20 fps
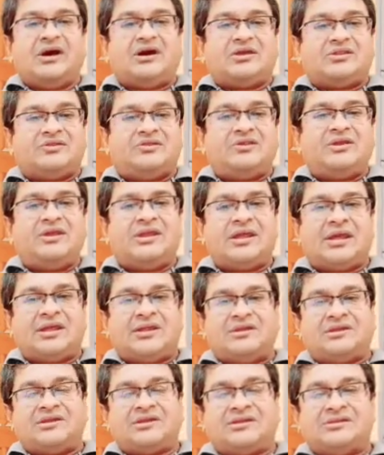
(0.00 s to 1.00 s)
Her three
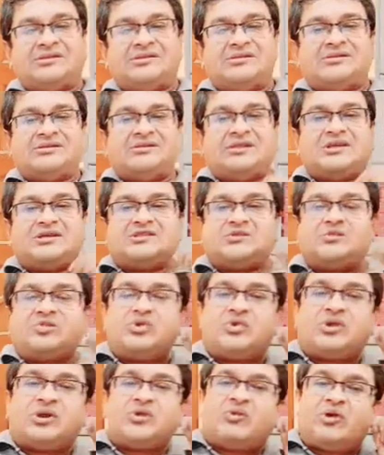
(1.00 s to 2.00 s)
narratives, the
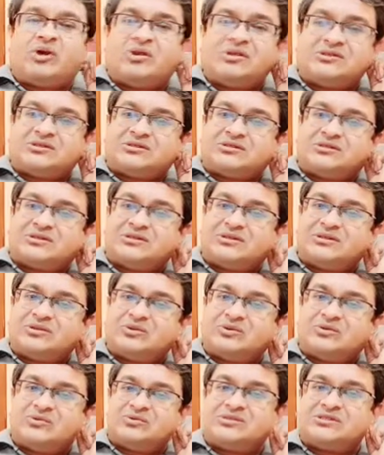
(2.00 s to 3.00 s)
explorer Walton,
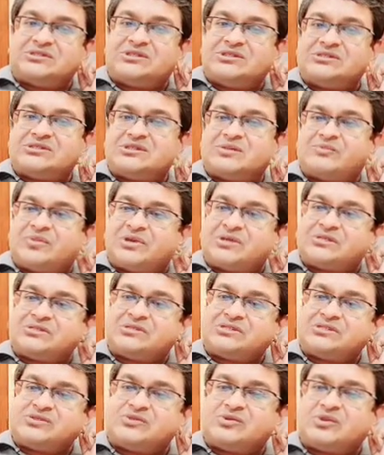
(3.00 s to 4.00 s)
who seeks a
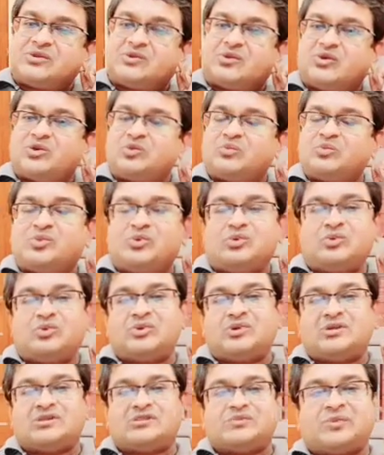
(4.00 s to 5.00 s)
passage to the North
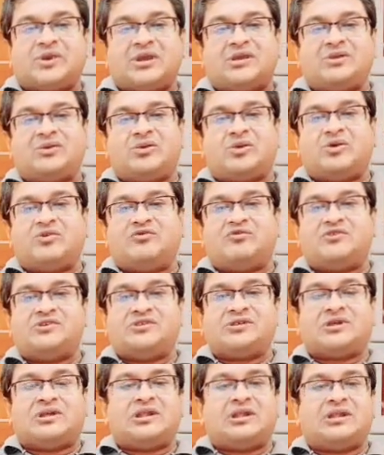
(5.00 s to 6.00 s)
Pole despite all
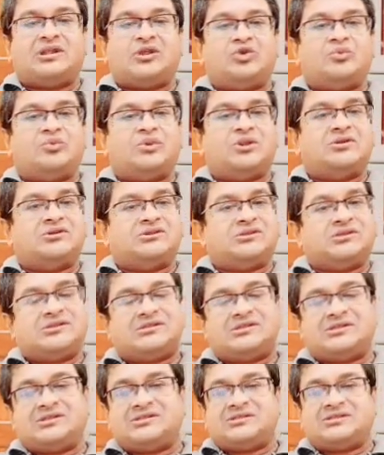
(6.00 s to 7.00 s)
physical and human
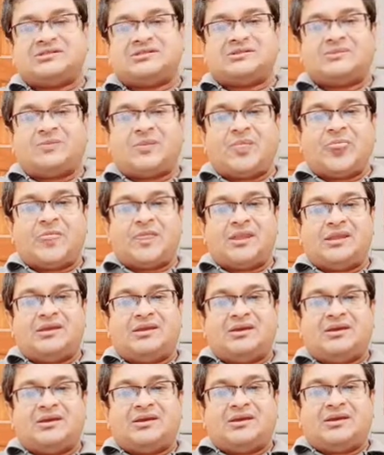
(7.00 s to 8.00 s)
resistance,
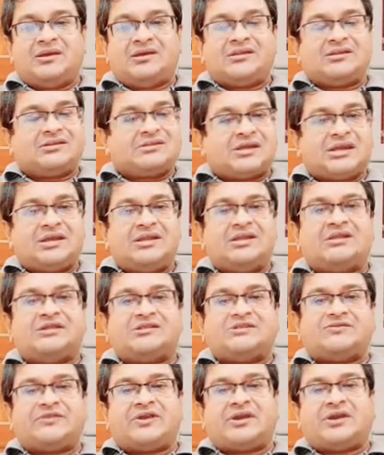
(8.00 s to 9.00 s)
the
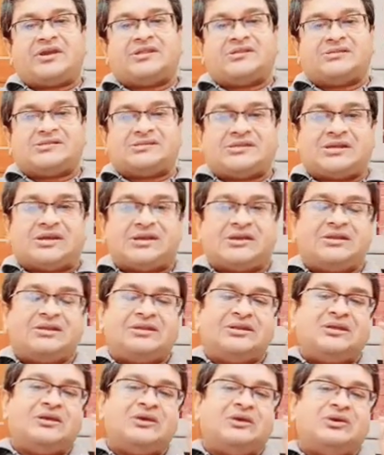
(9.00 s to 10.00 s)
scientist
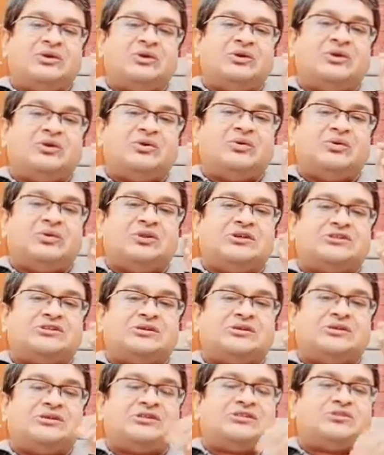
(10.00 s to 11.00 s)
Frankenstein, who
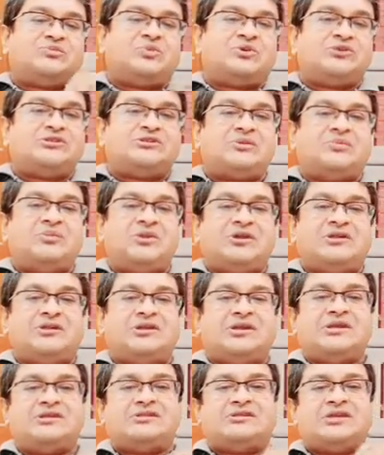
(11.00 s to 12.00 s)
irresponsibly
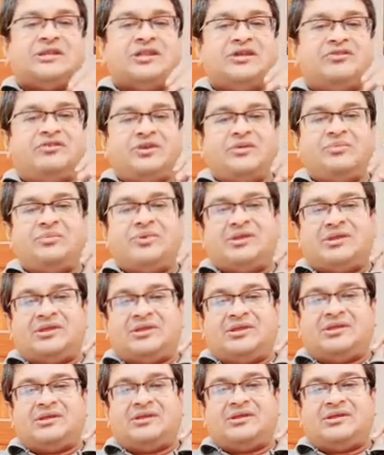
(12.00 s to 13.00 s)
creates a living
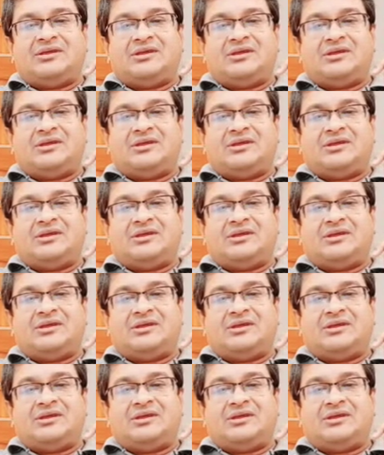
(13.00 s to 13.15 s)
being